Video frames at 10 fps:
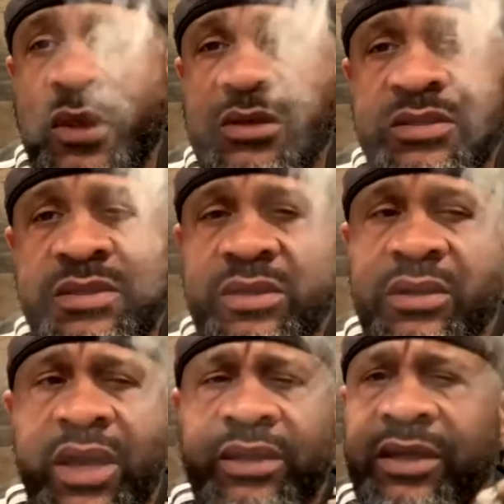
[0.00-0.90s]
Still
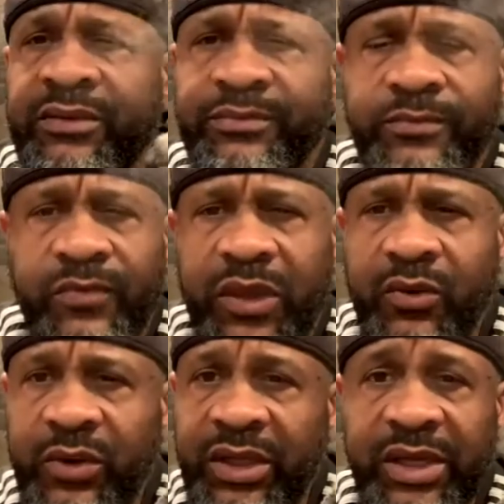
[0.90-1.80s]
got that
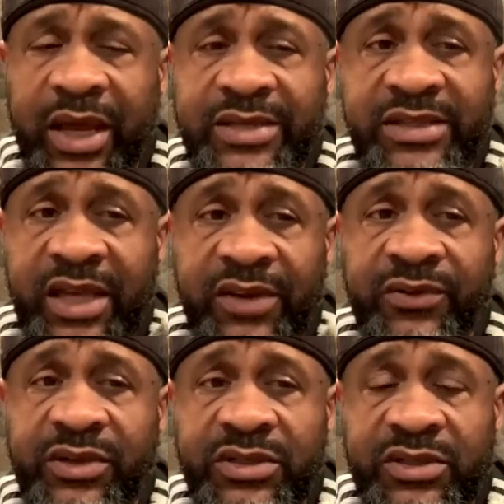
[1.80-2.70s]
really nice
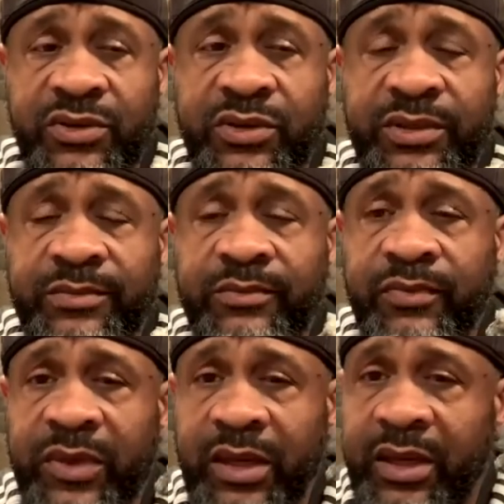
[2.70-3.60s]
savoriness to it.
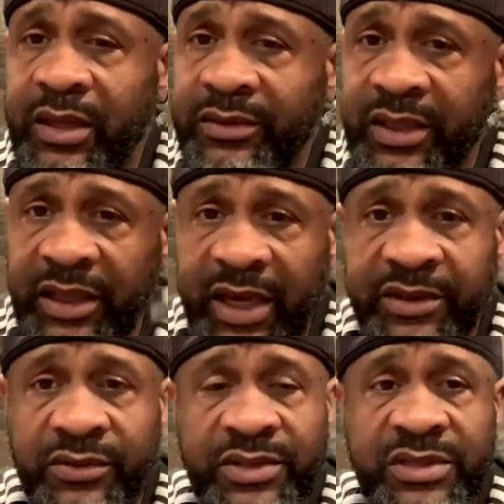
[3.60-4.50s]
The
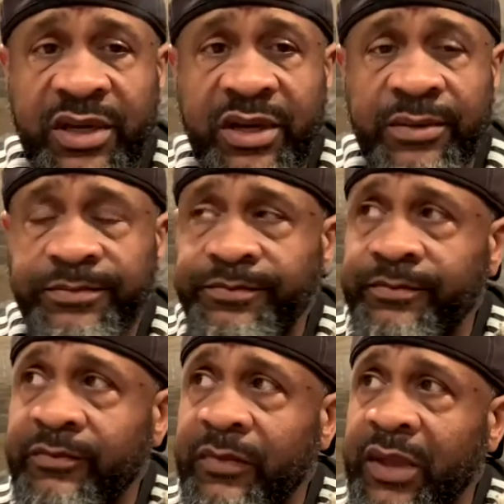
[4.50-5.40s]
leather is there.
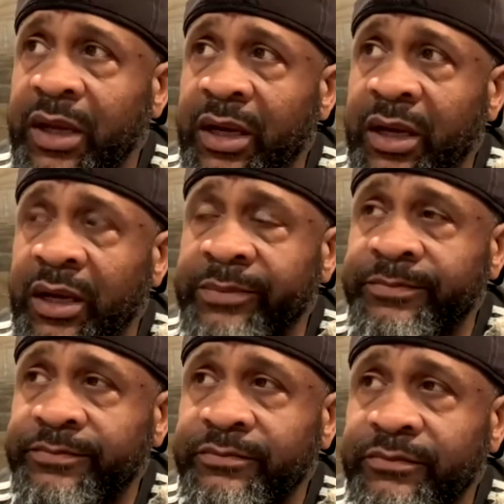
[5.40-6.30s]
Um,
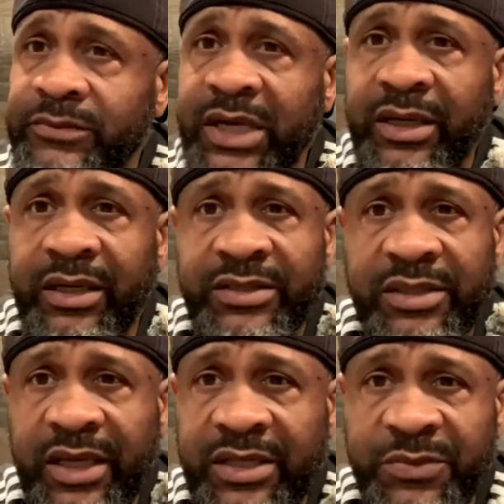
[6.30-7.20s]
like a
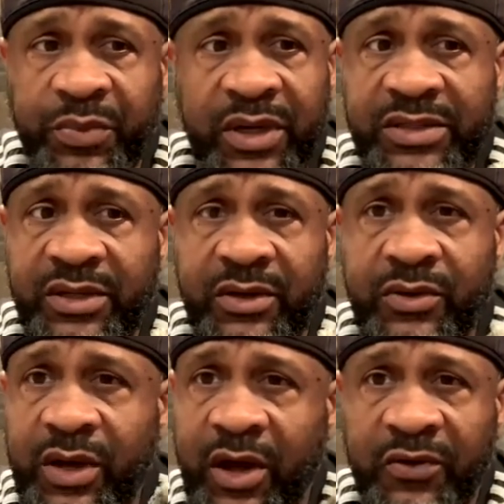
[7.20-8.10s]
espresso,
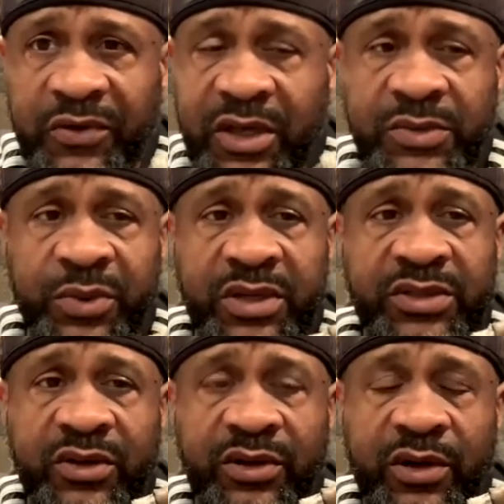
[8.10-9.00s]
coffee
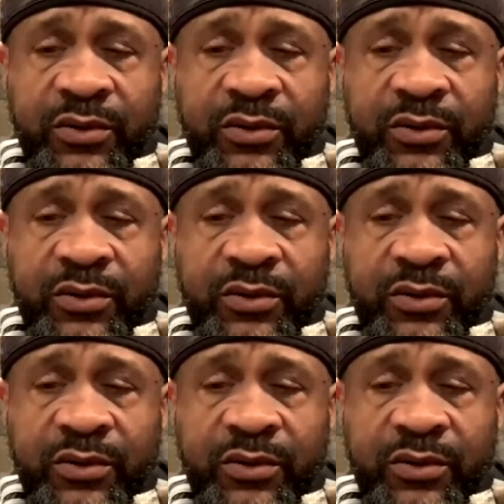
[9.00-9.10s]
espresso note.